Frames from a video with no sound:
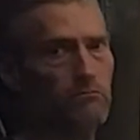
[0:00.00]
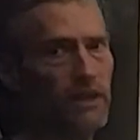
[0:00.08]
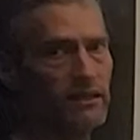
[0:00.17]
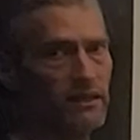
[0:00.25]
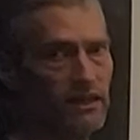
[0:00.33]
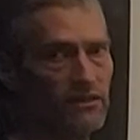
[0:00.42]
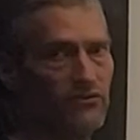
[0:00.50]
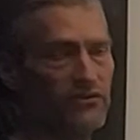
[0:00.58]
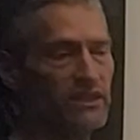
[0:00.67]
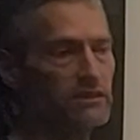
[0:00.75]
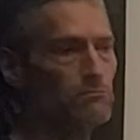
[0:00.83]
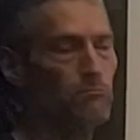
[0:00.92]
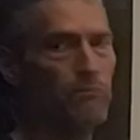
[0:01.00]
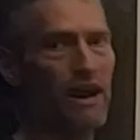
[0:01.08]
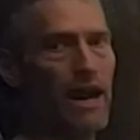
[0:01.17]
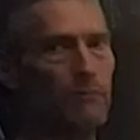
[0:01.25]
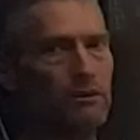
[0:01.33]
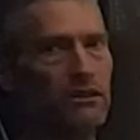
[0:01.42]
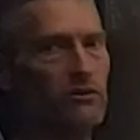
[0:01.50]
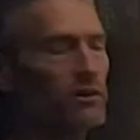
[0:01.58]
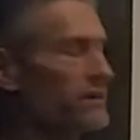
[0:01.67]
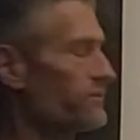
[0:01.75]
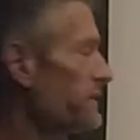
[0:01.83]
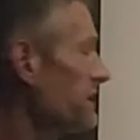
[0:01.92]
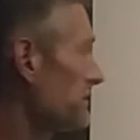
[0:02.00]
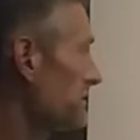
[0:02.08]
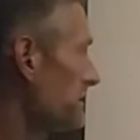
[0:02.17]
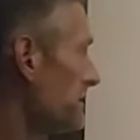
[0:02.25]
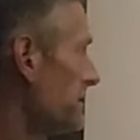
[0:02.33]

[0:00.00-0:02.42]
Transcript: magnetic field pop into our view.